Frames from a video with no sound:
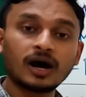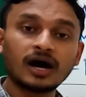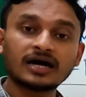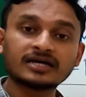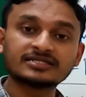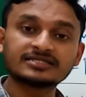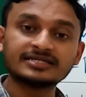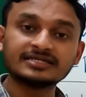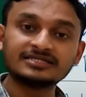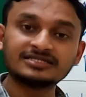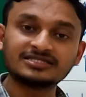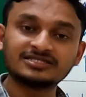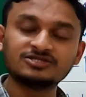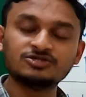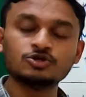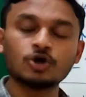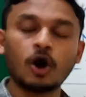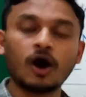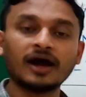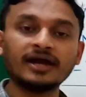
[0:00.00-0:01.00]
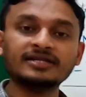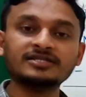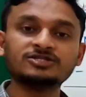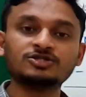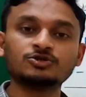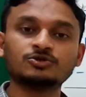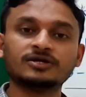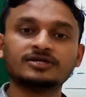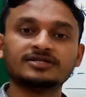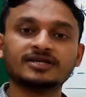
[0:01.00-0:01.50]
acids
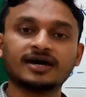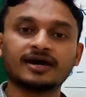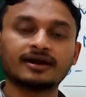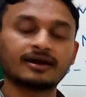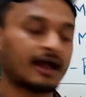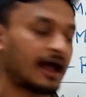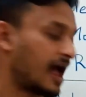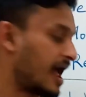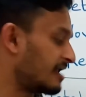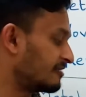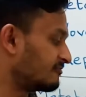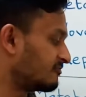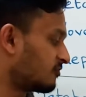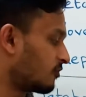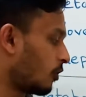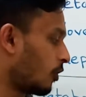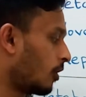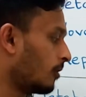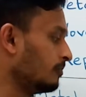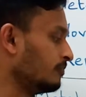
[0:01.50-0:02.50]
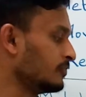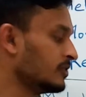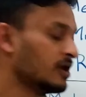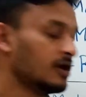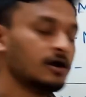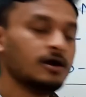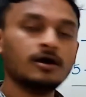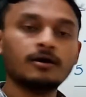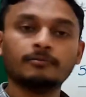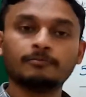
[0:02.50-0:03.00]
join together and
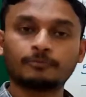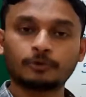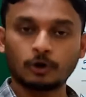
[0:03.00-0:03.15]
form